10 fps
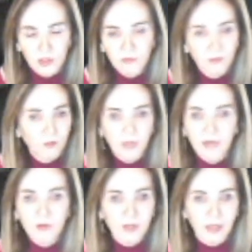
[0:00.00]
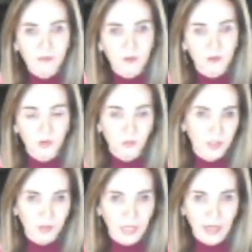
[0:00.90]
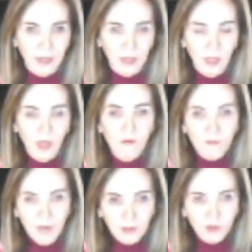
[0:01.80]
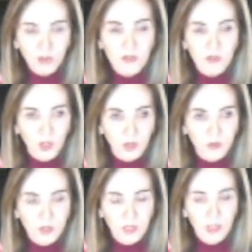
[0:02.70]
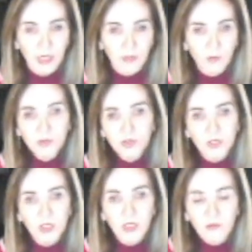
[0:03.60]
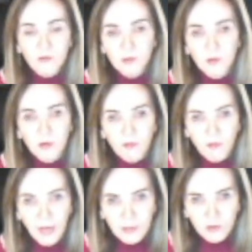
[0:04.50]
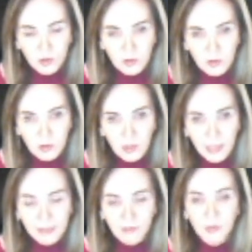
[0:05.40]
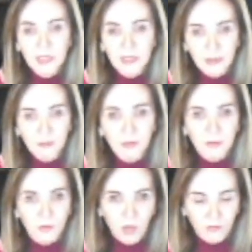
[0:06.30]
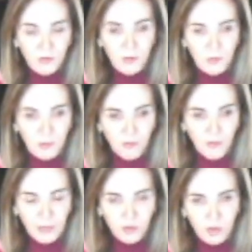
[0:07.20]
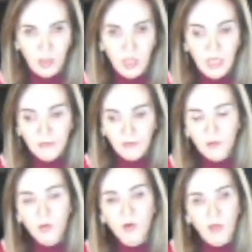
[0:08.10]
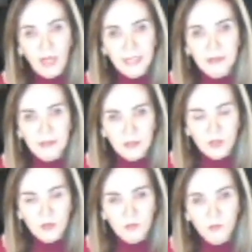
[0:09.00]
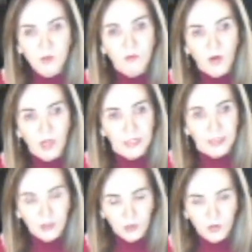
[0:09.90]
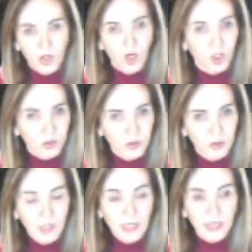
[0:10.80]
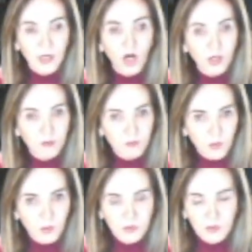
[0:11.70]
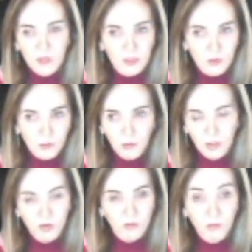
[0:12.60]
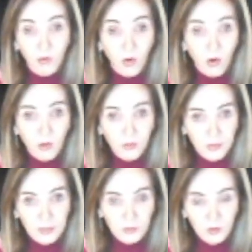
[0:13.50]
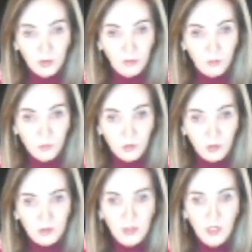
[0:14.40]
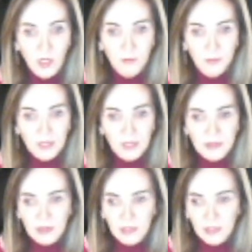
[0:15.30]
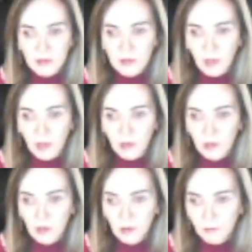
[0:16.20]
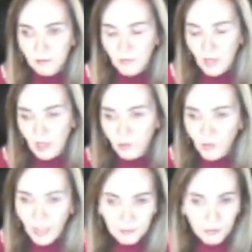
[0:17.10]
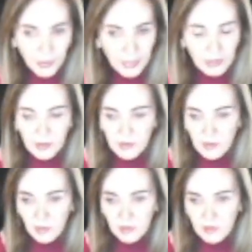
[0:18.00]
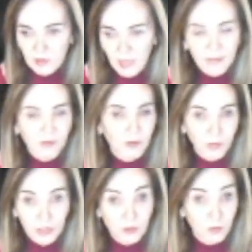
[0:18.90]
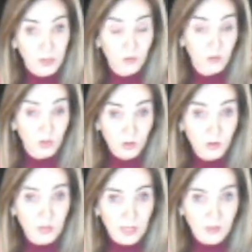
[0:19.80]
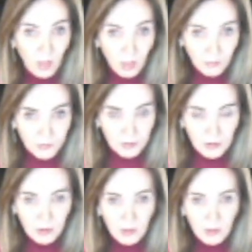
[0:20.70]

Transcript: even whatever level you wear it at. Fashion is art, and once you get comfortable with fashion, and if we can get people comfortable with fashion, then they're more likely to move on and go to art. And art, of course, is the inspiration for all things good in the world because it's our right brain. It's the side of our brains we don't use as often,